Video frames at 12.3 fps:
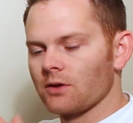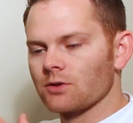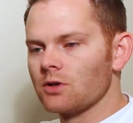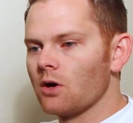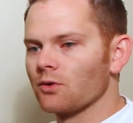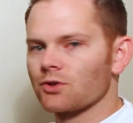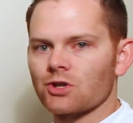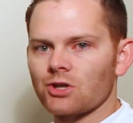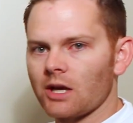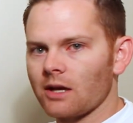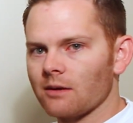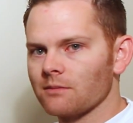no
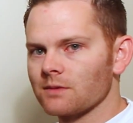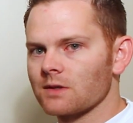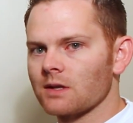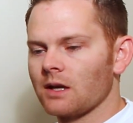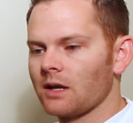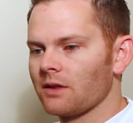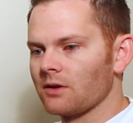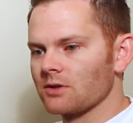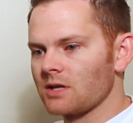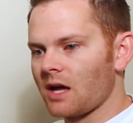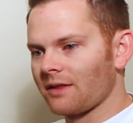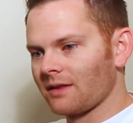shims,
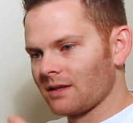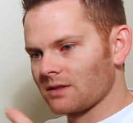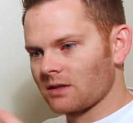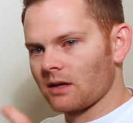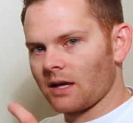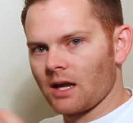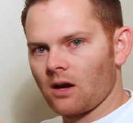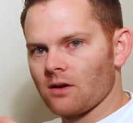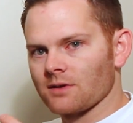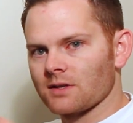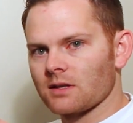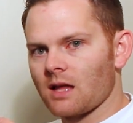there's nothing that's going to get
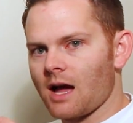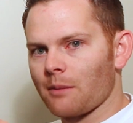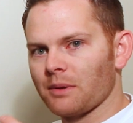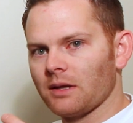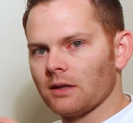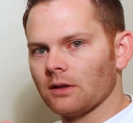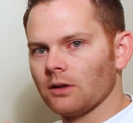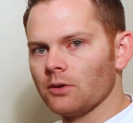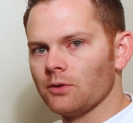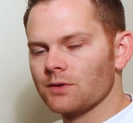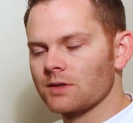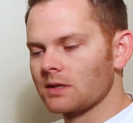all sloppy and
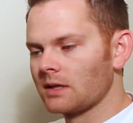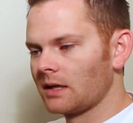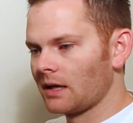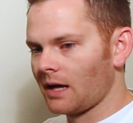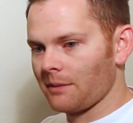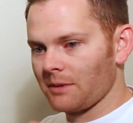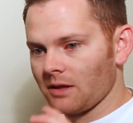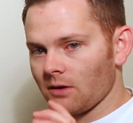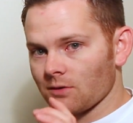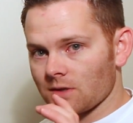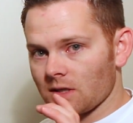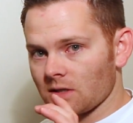loose. I mean,
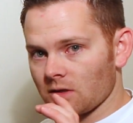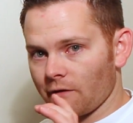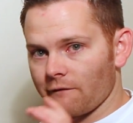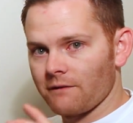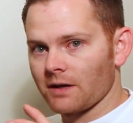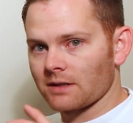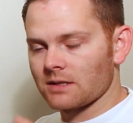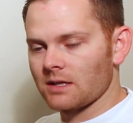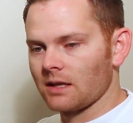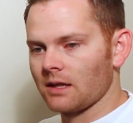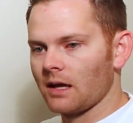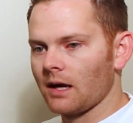those things are fixed
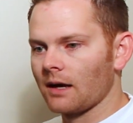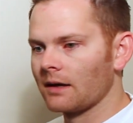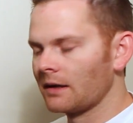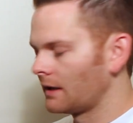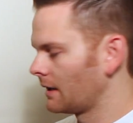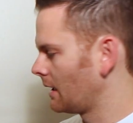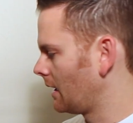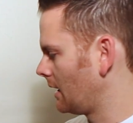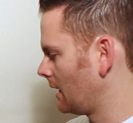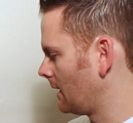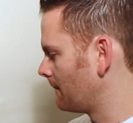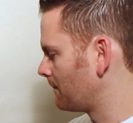in there.
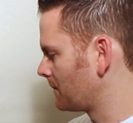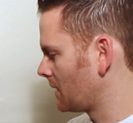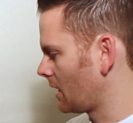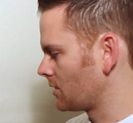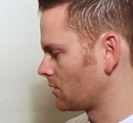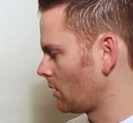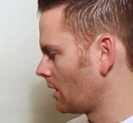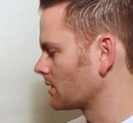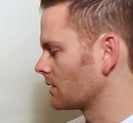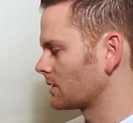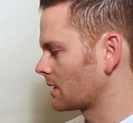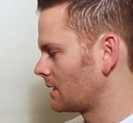As you
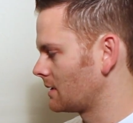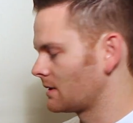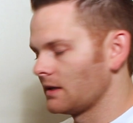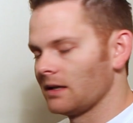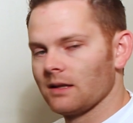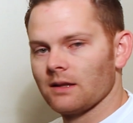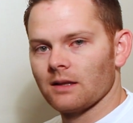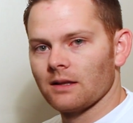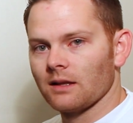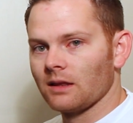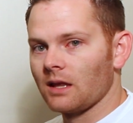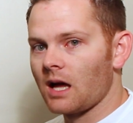also can see,
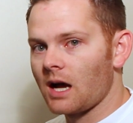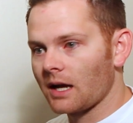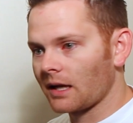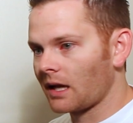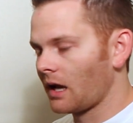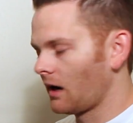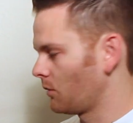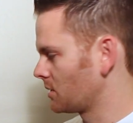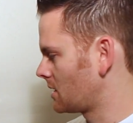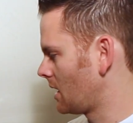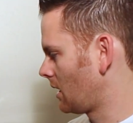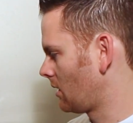that a lot of care
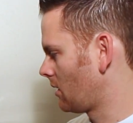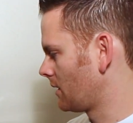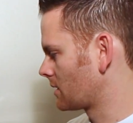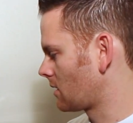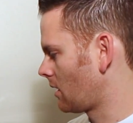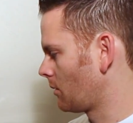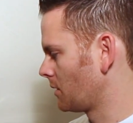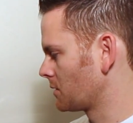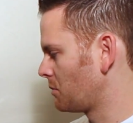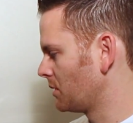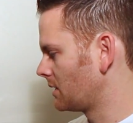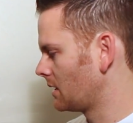was taken on this car when it
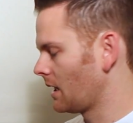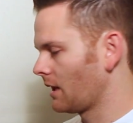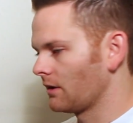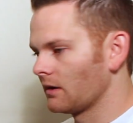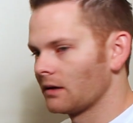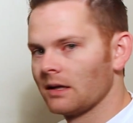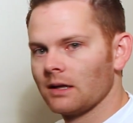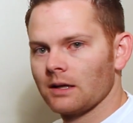was put together.